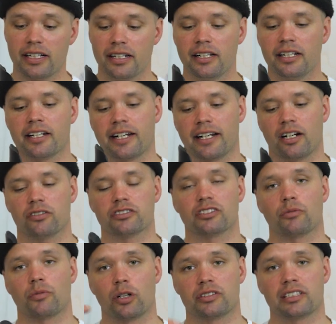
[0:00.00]
You can
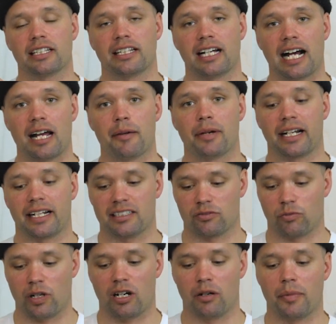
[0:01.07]
also rotate the high back
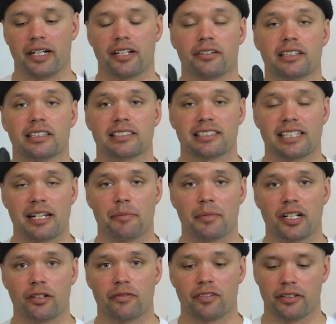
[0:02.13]
as well by doing the same
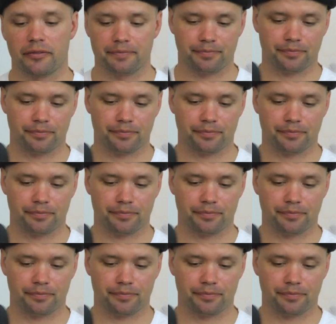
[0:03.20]
maneuver.